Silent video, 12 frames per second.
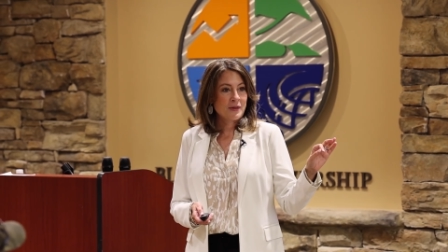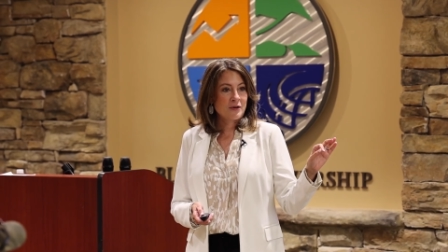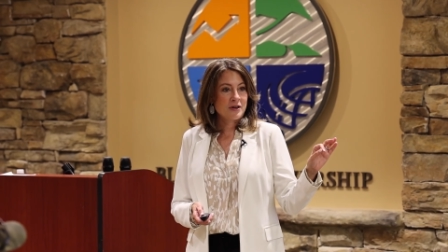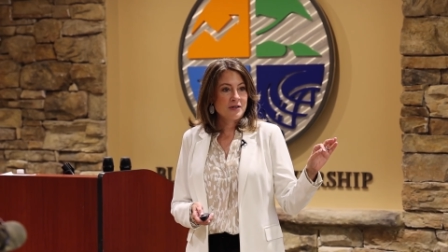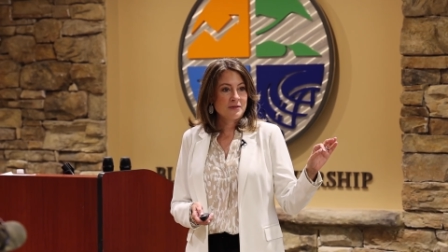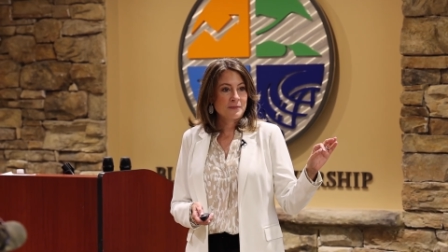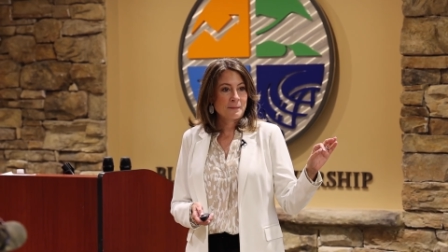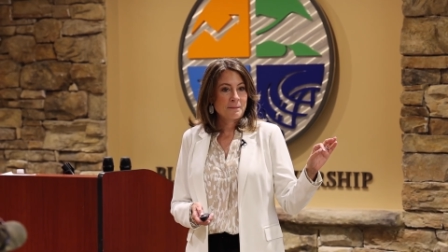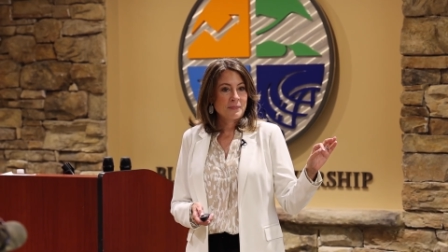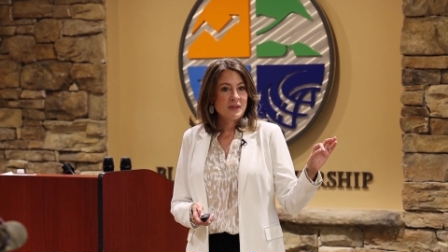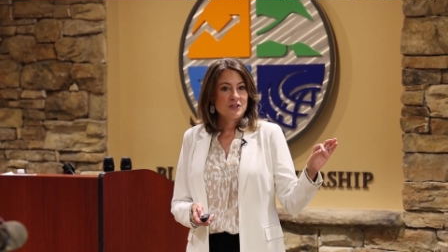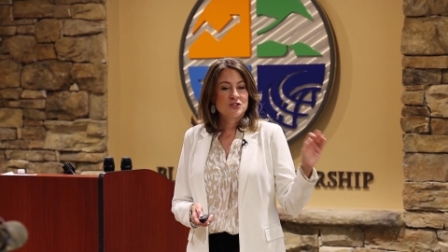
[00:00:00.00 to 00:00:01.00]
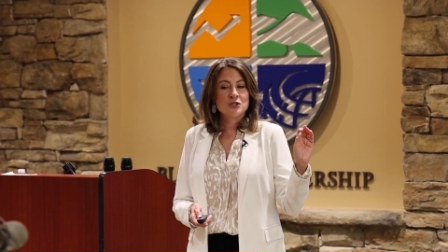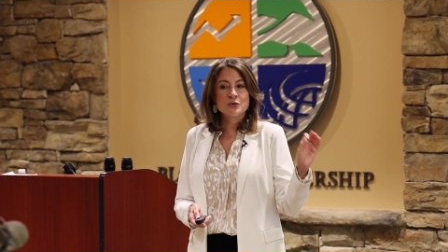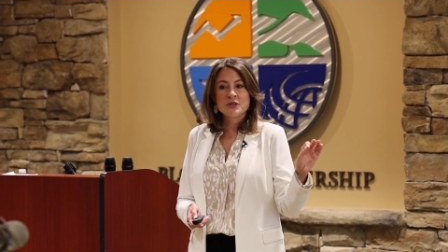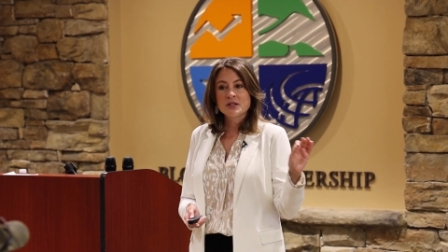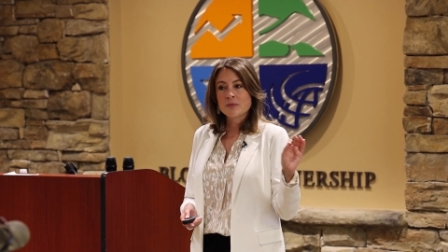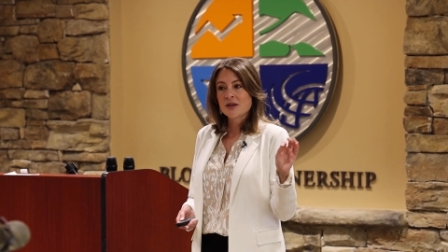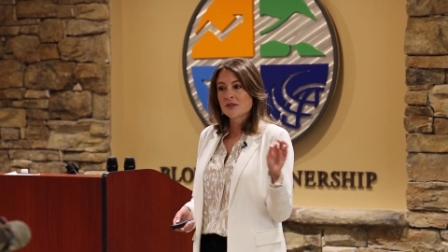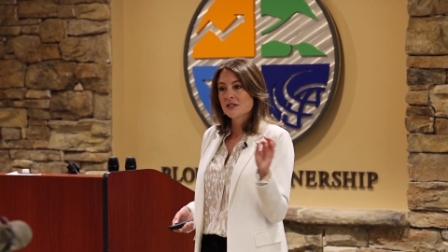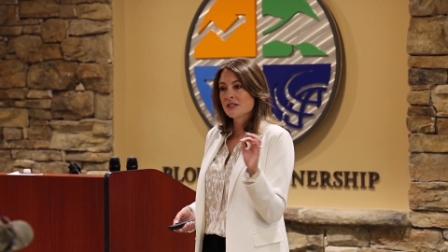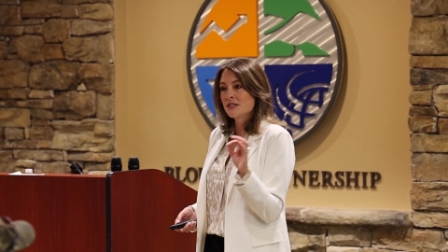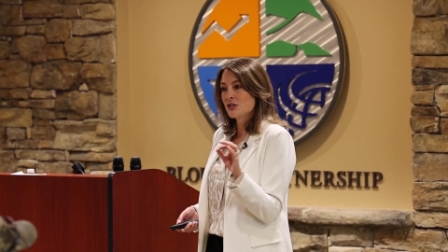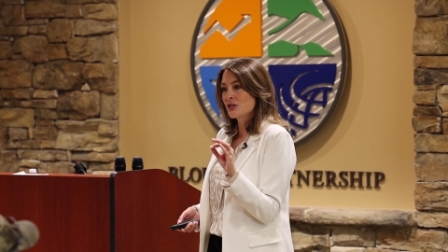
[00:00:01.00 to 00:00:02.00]
All right? So you think about the
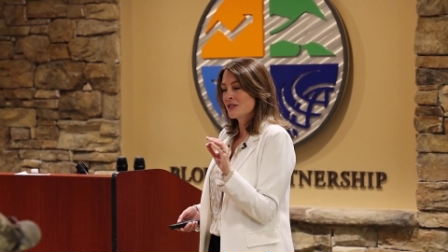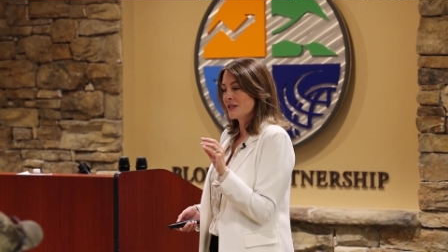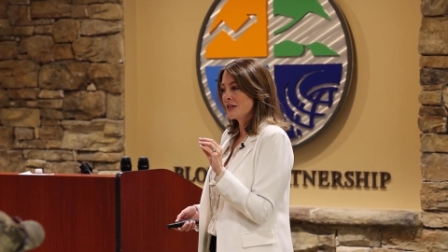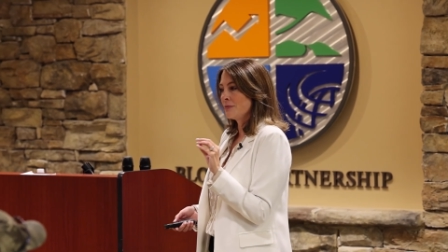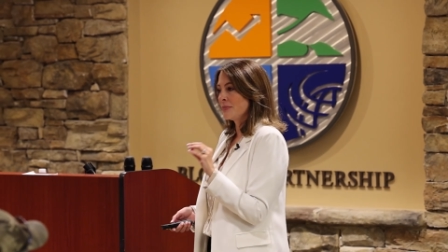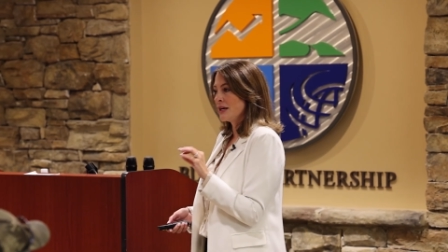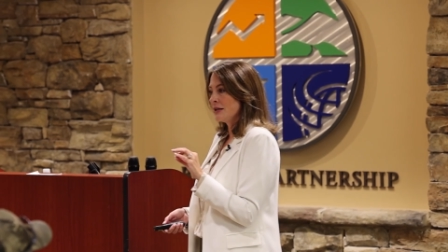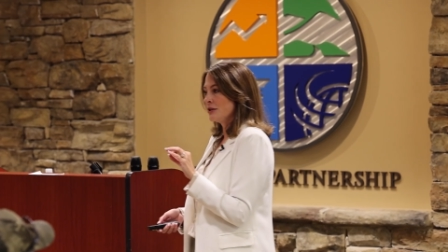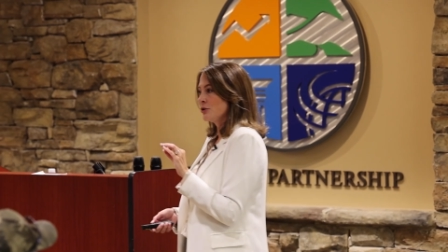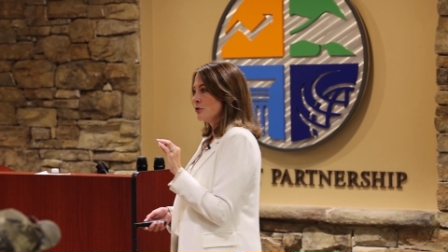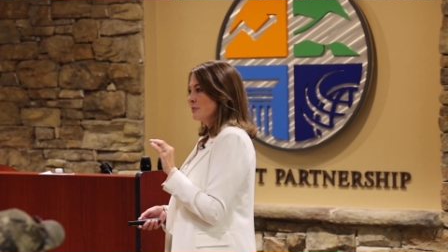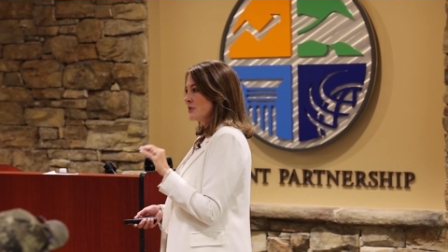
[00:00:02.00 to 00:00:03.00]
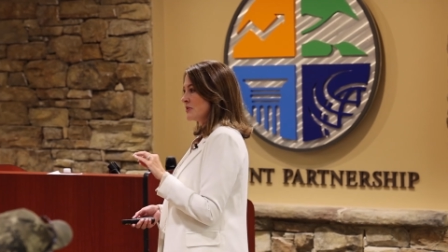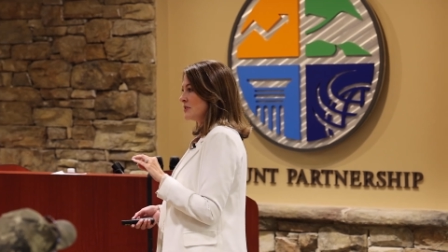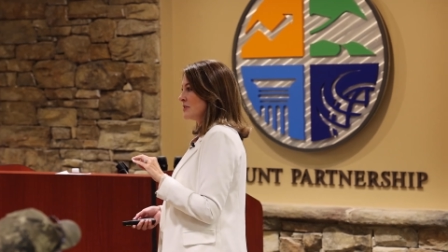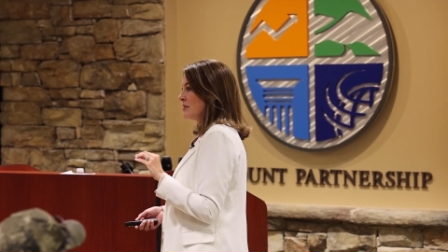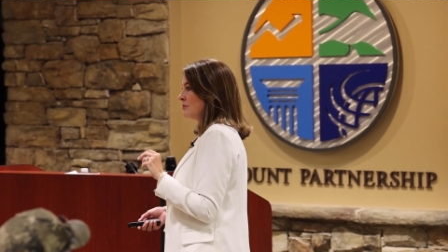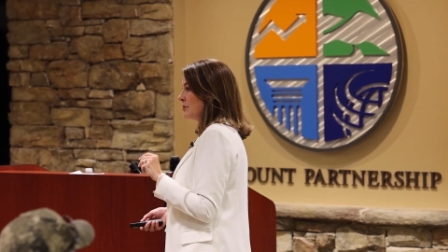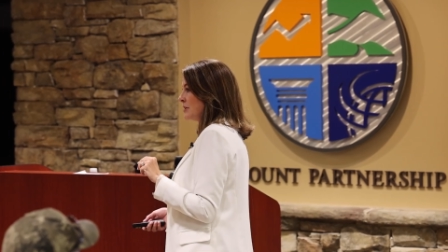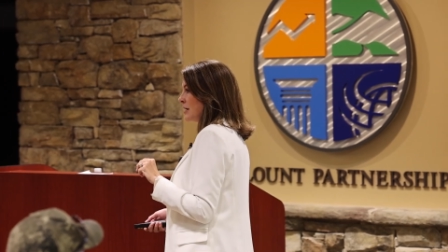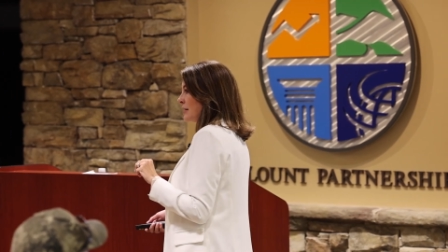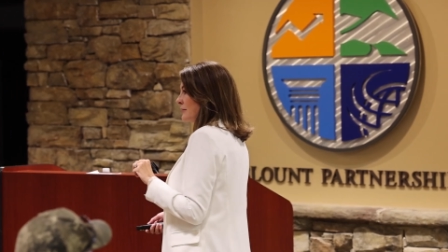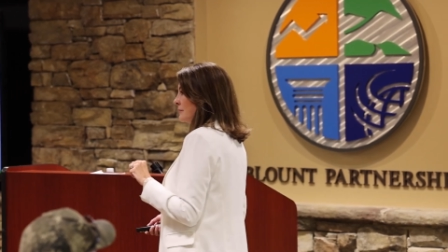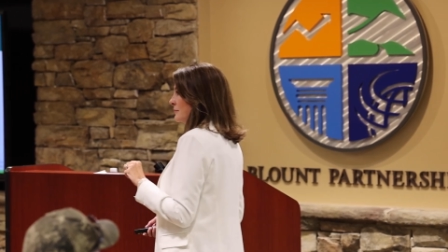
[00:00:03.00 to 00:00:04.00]
decisions that get made in your business every
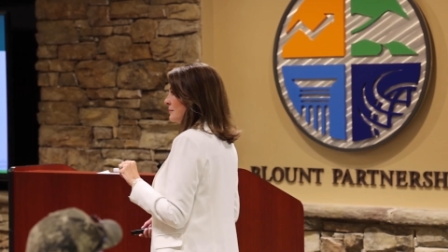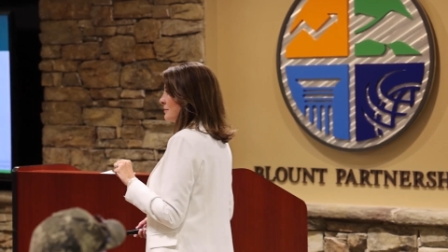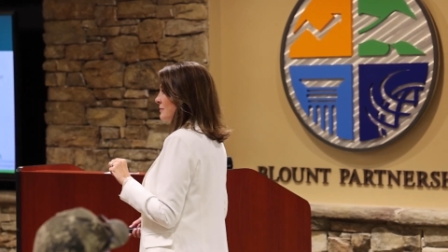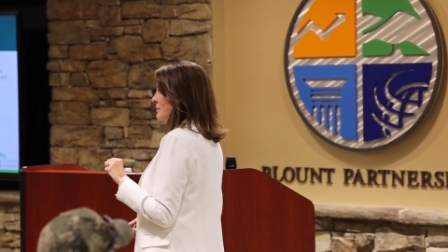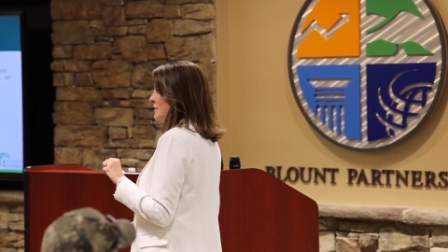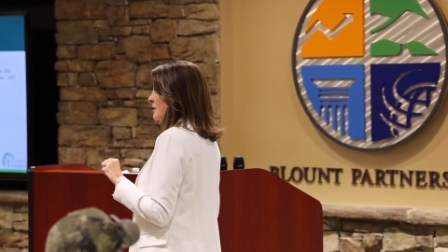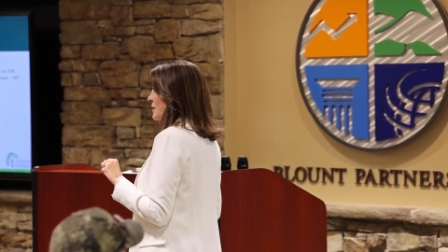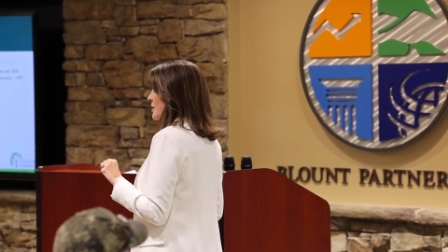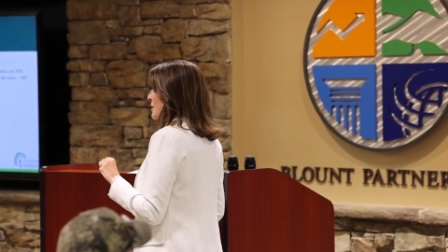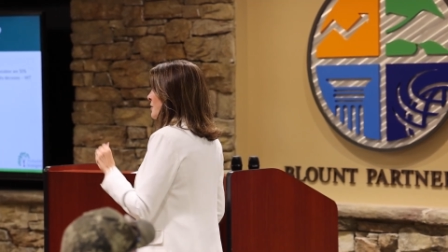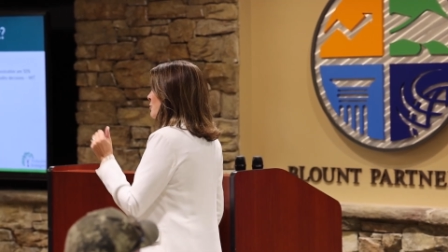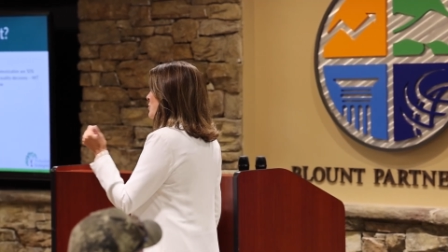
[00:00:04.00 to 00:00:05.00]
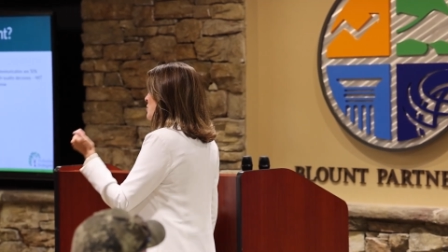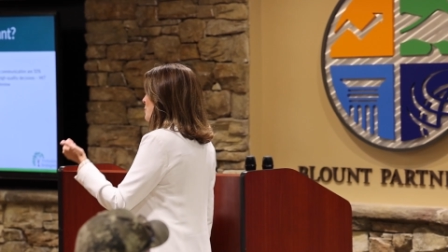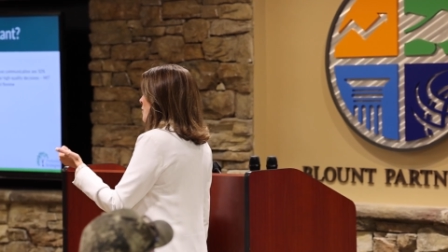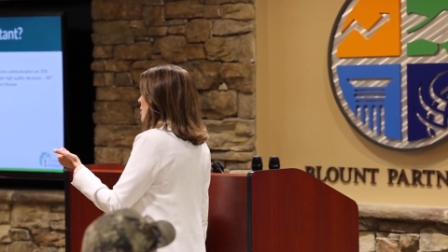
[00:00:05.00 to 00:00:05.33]
day. Which